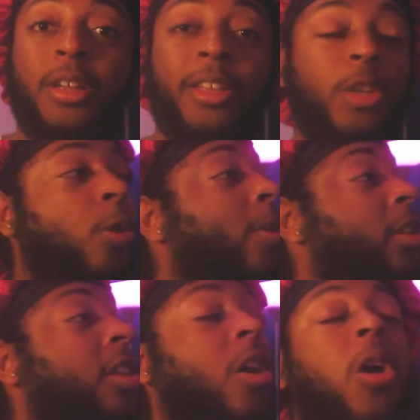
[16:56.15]
You were
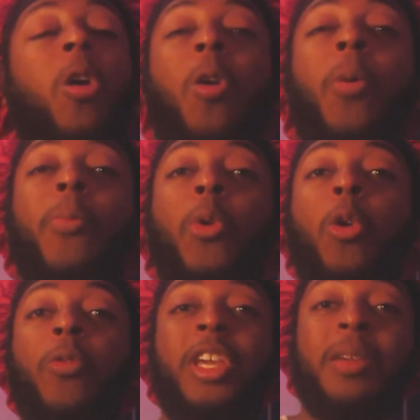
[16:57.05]
with her the whole
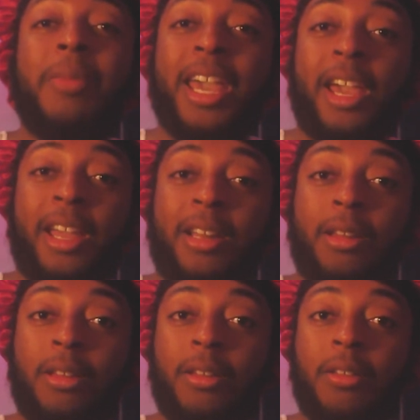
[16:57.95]
movie,
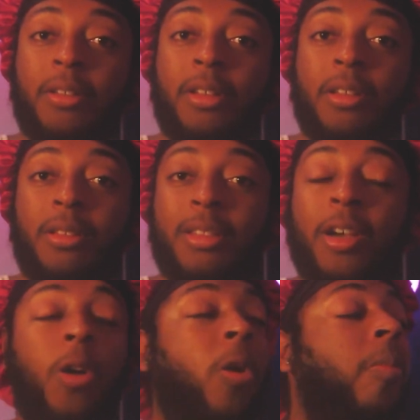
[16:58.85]
man. The
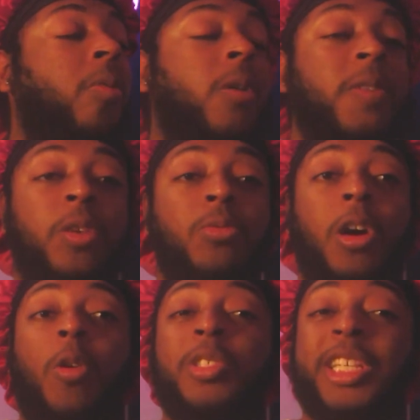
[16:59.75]
whole movie. You
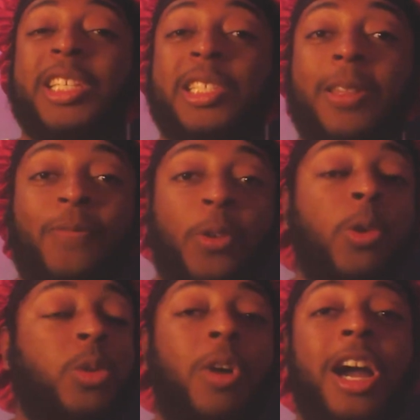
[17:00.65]
know she can see the
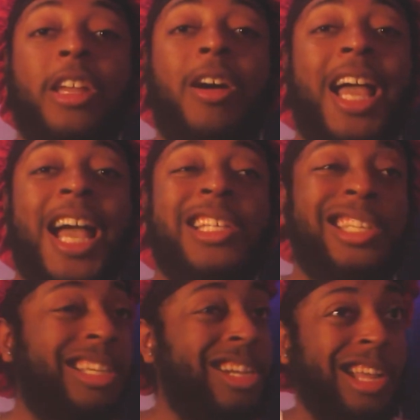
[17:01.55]
future. Why are y'all
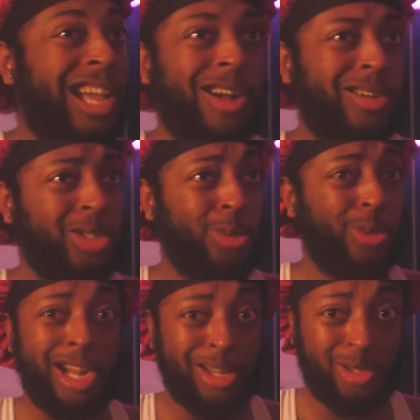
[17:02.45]
asking, how did you
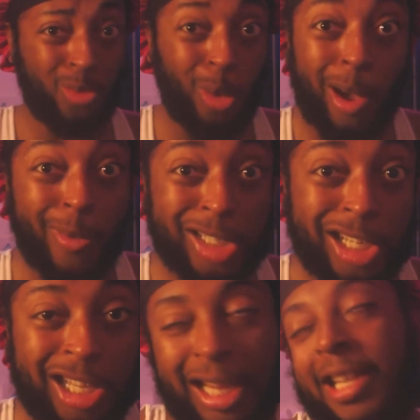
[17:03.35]
know I was
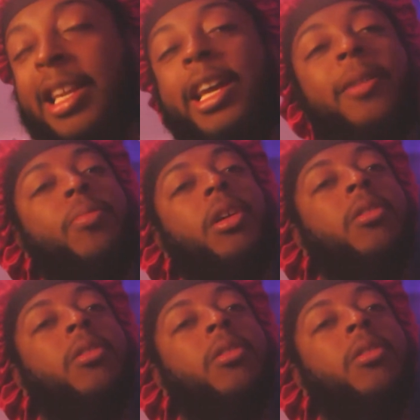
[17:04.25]
gonna, like, nigga, bro,